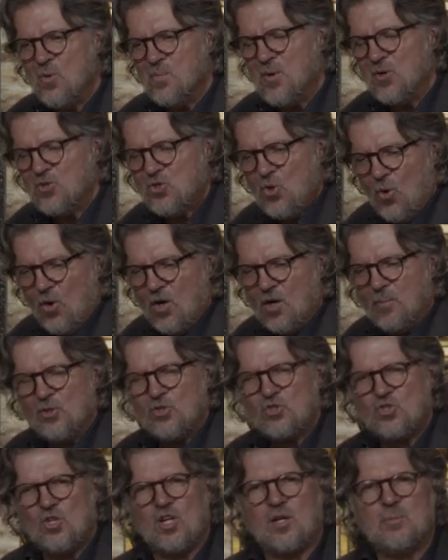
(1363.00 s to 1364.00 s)
most
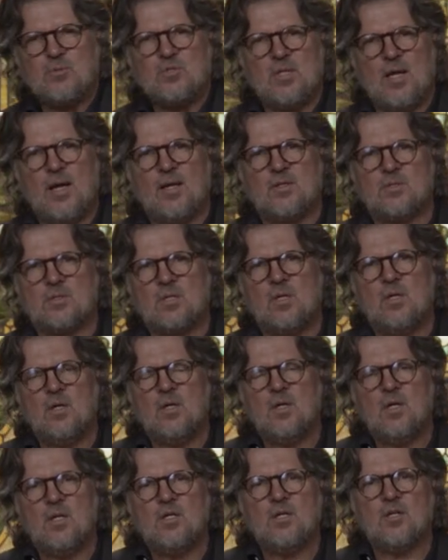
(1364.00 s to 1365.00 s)
horrible circumstance,
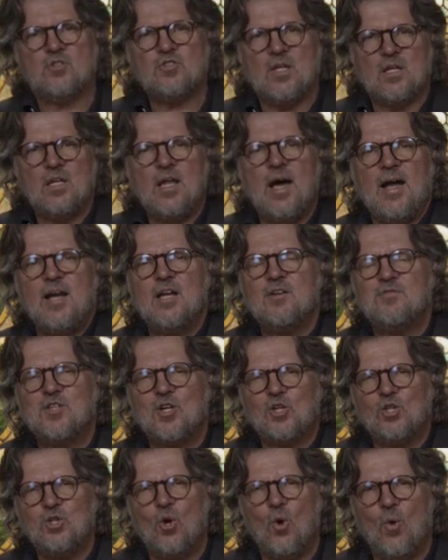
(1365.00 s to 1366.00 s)
there's the light of
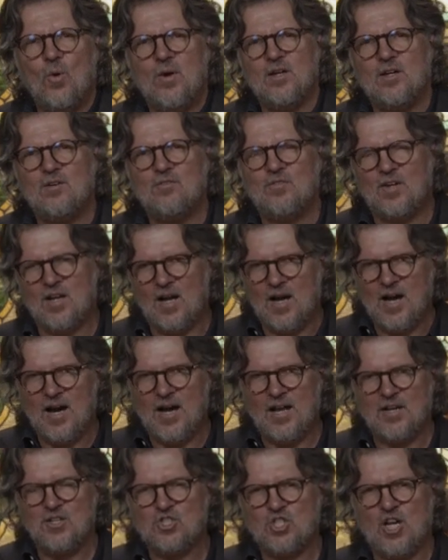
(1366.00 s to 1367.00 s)
the glory of
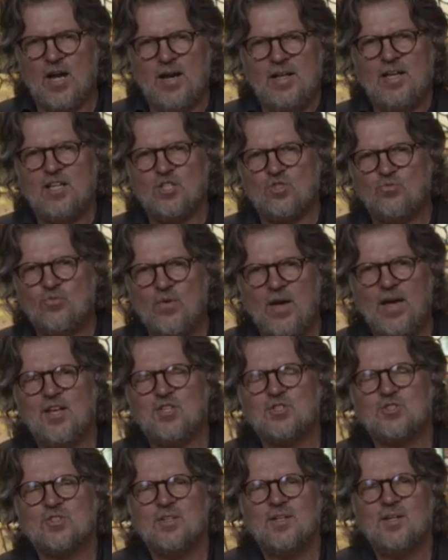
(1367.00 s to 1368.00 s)
God shining his
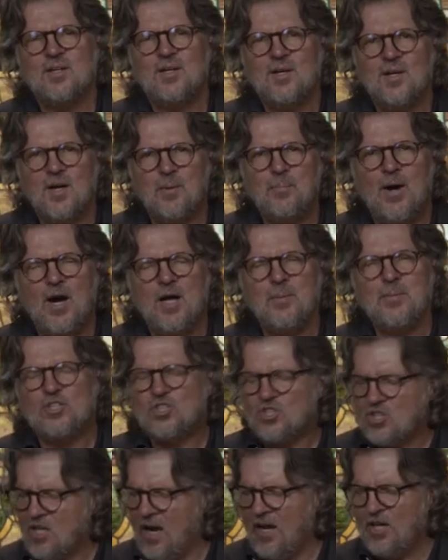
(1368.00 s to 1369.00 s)
face upon me.
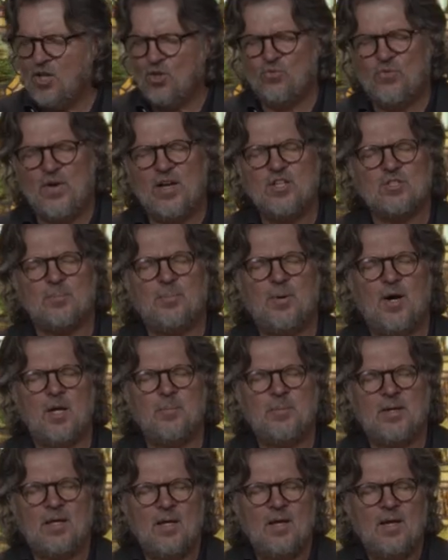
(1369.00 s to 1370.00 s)
Shine your face
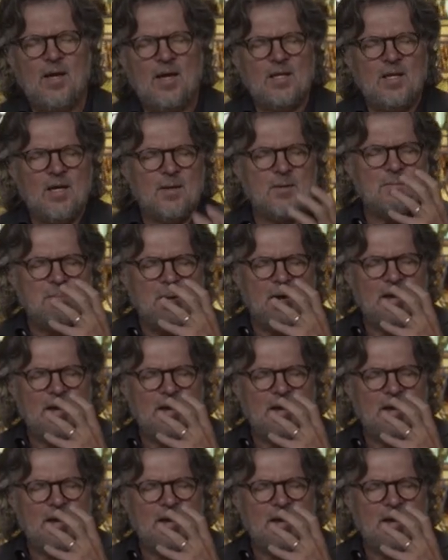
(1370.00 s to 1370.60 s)
upon me and let